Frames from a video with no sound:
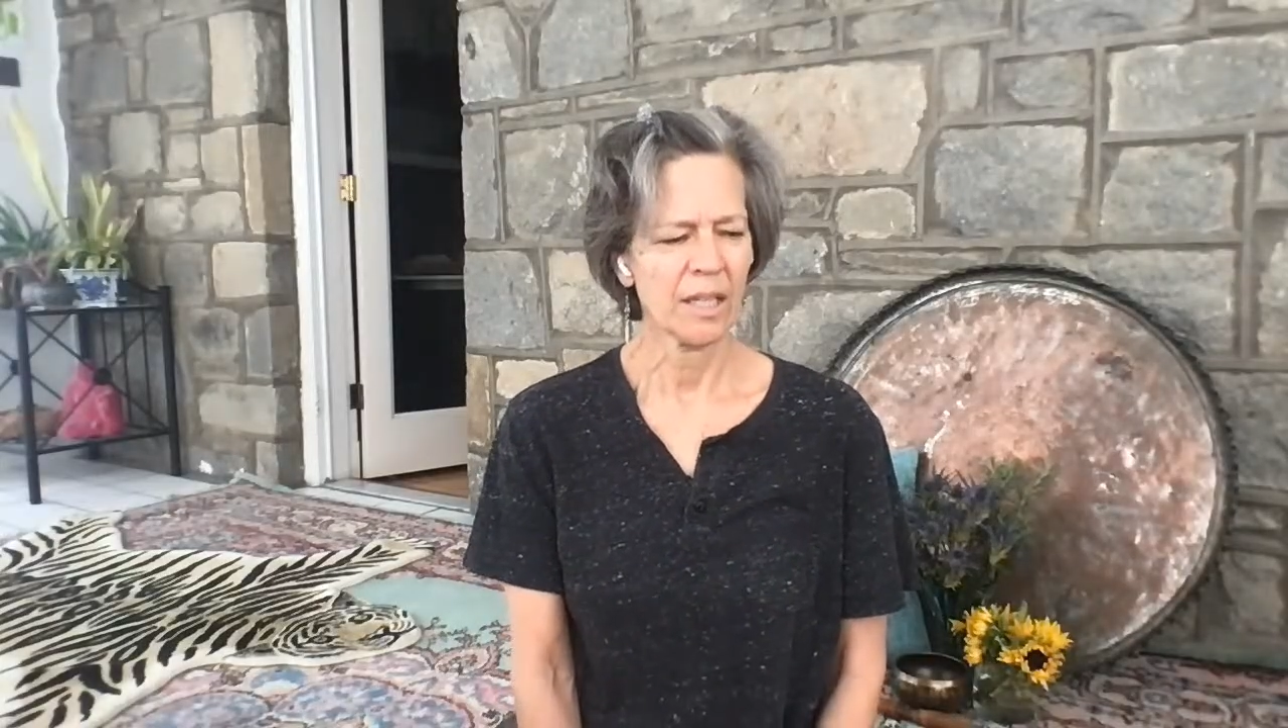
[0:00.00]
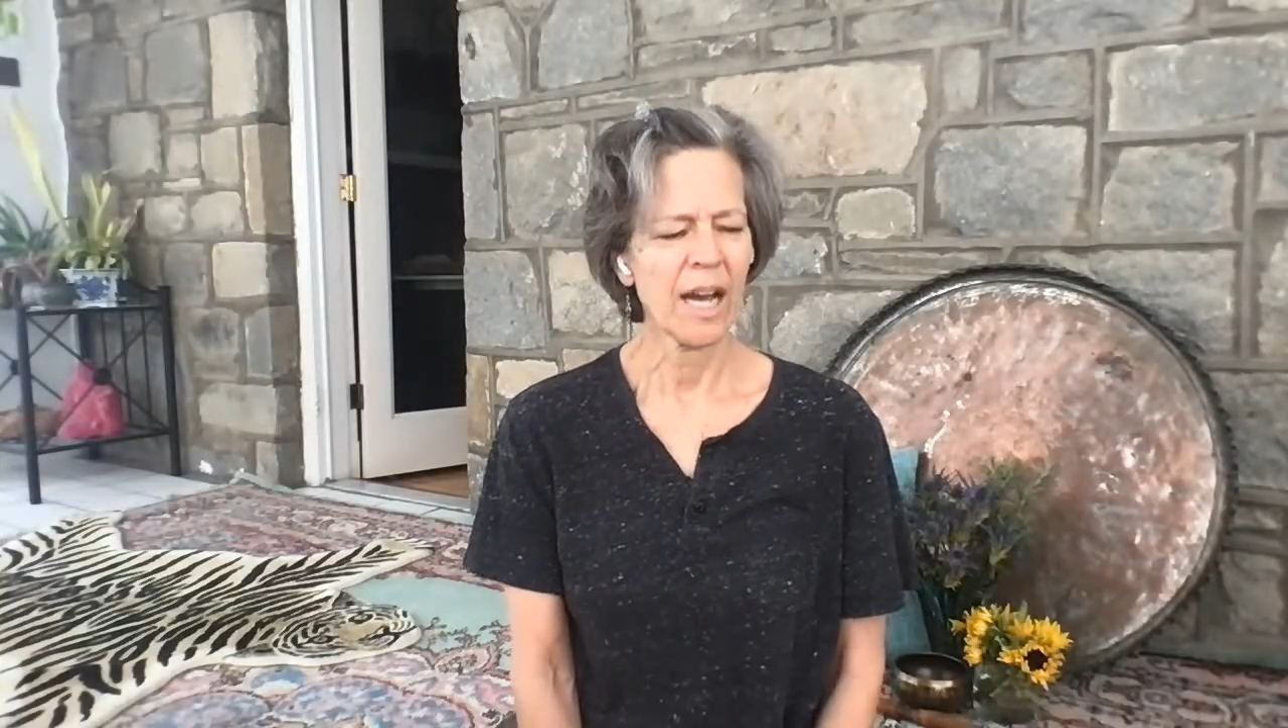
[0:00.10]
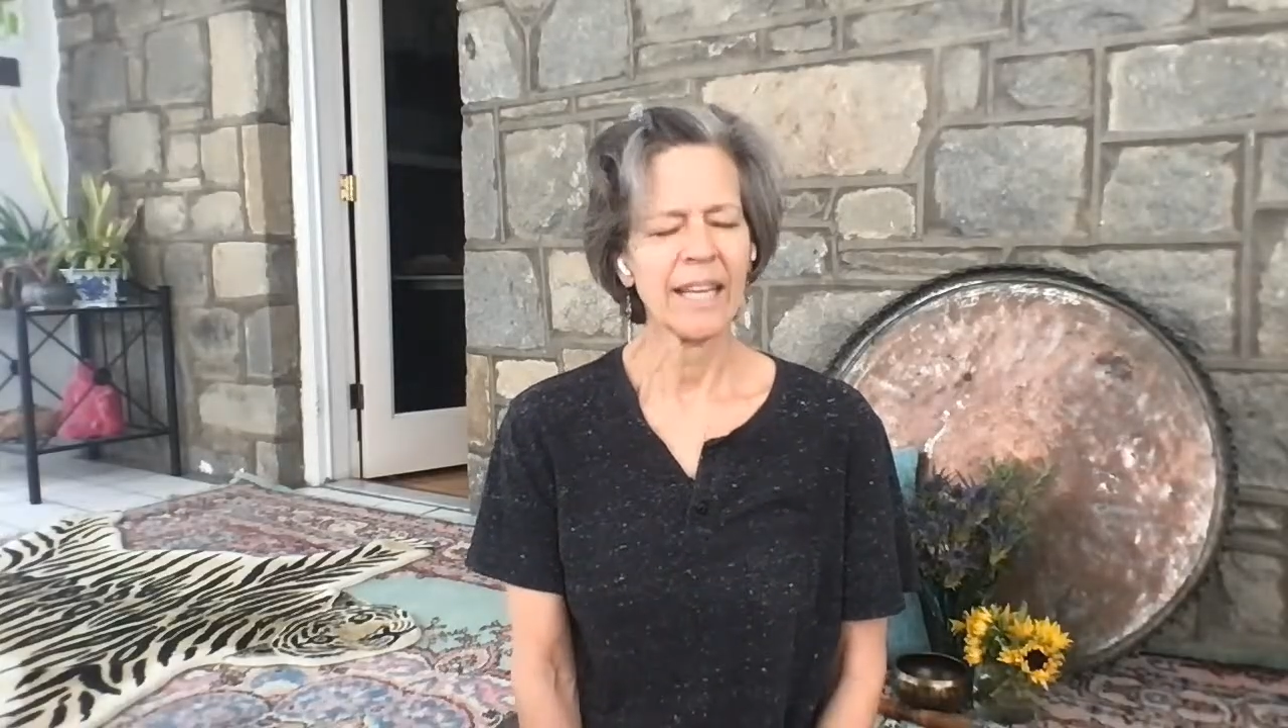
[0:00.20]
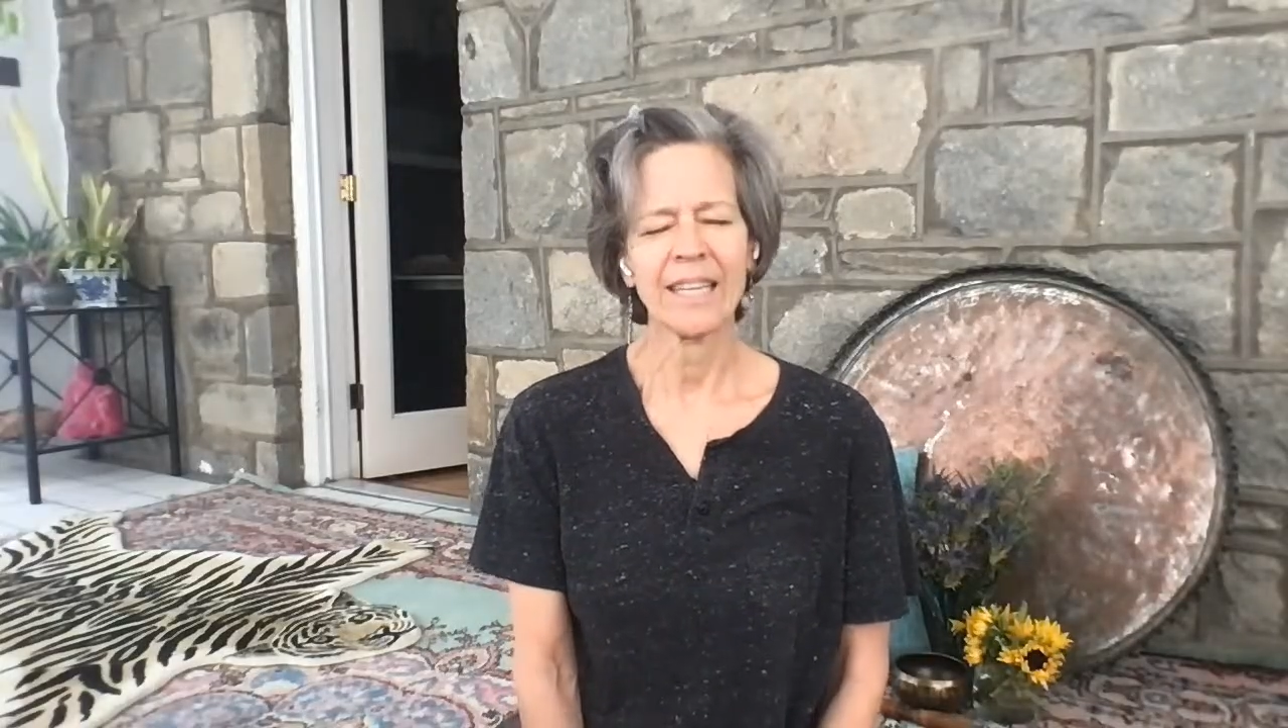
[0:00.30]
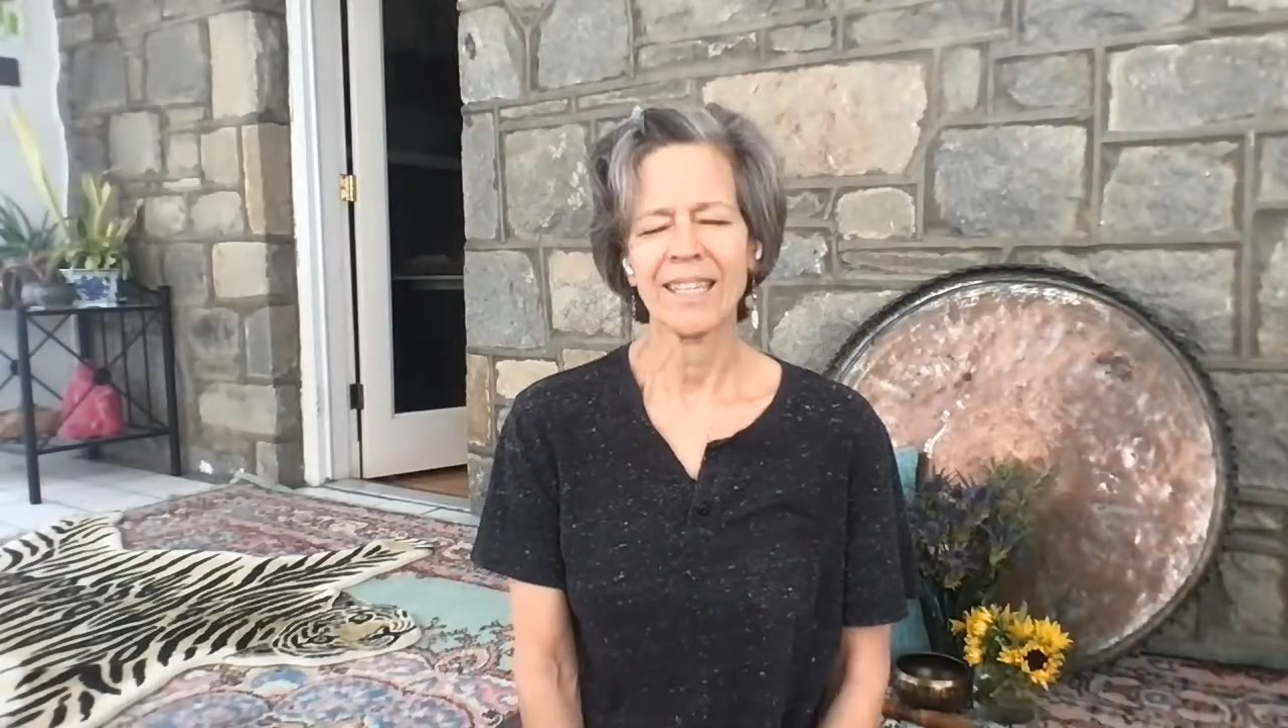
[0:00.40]

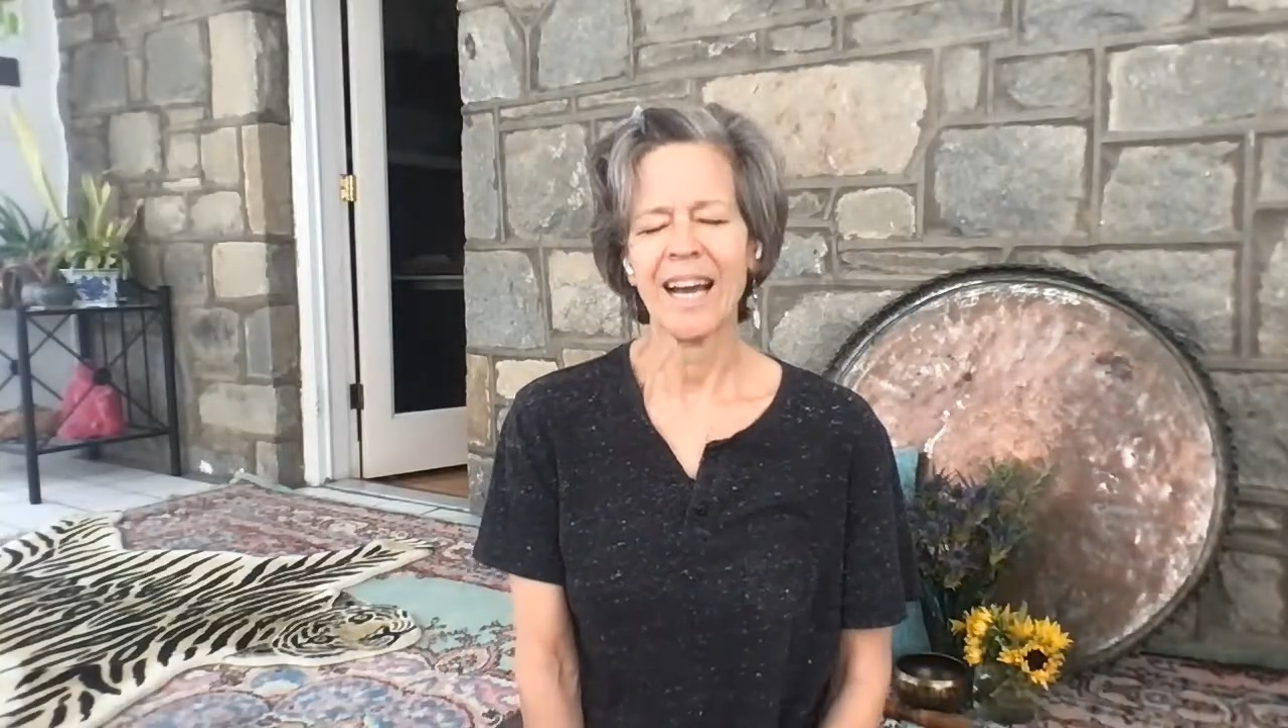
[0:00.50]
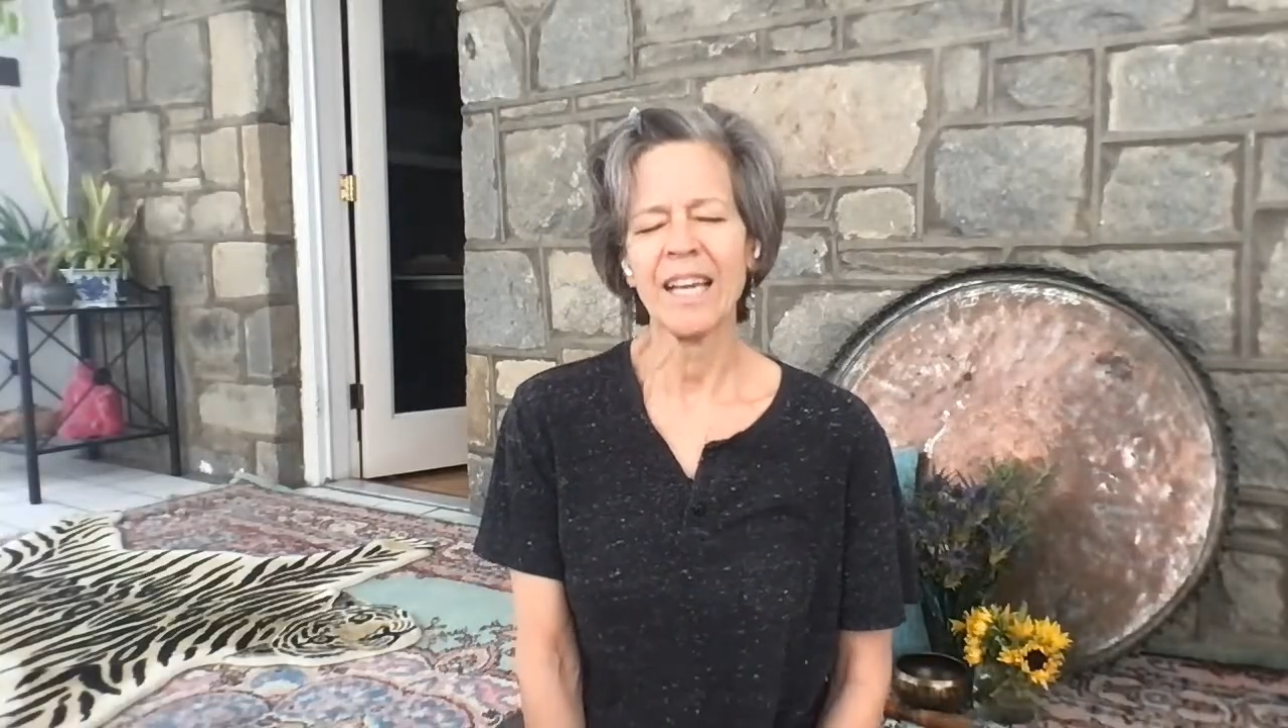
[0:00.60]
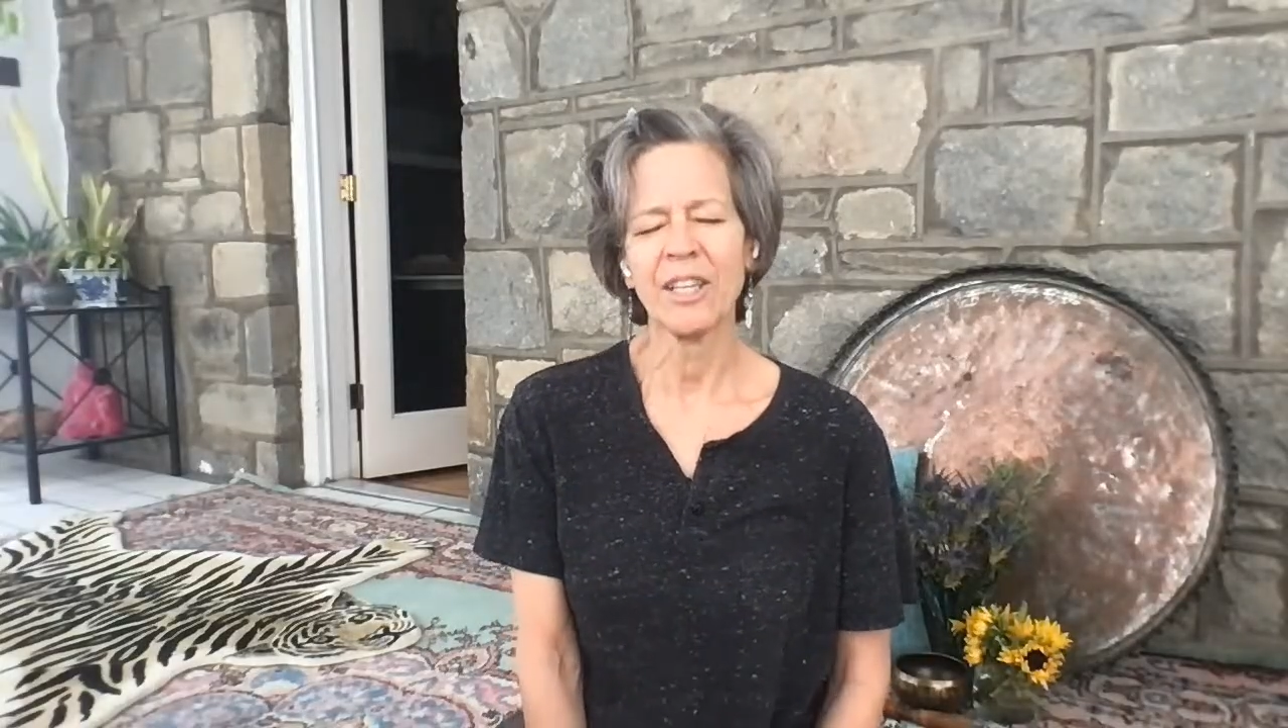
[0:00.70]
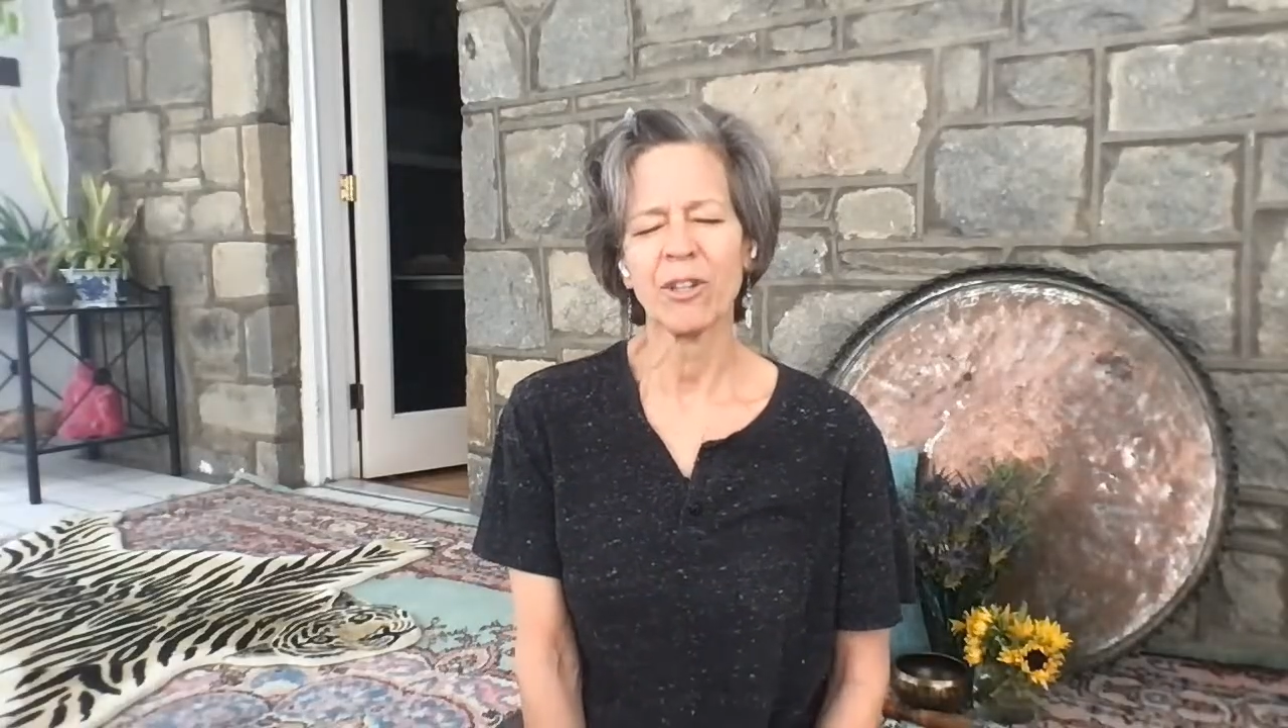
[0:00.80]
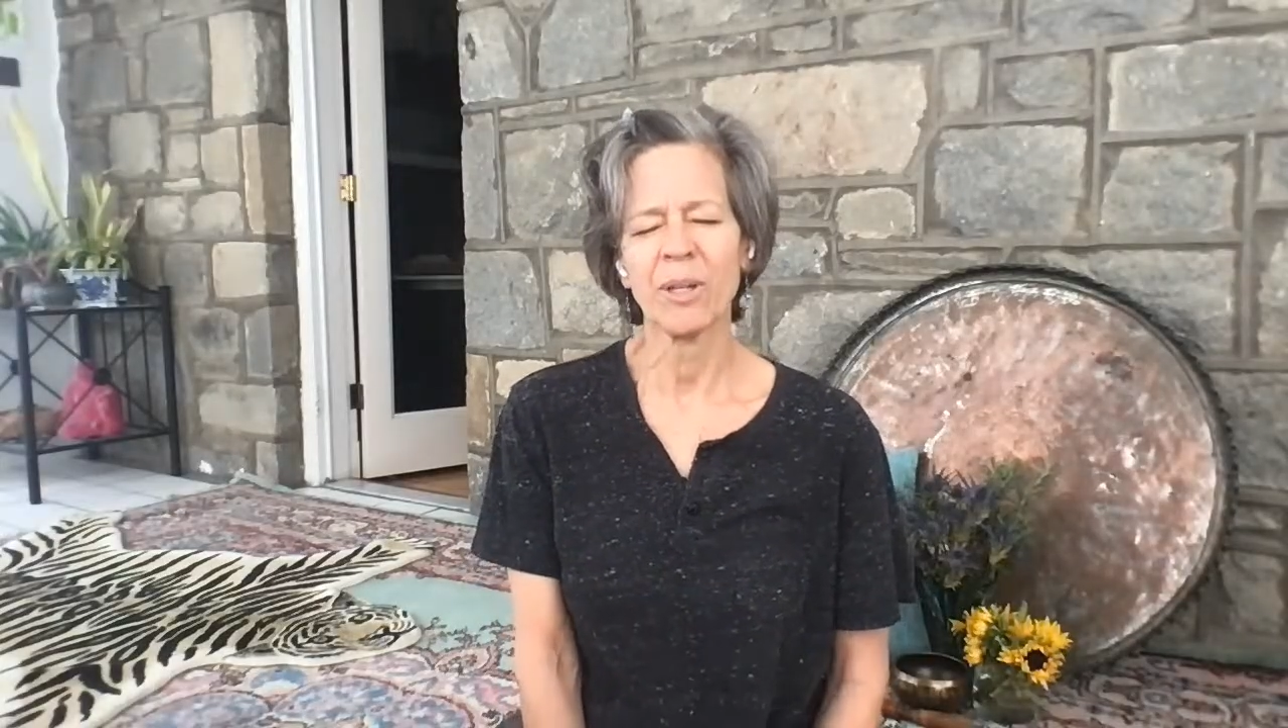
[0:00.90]
Hike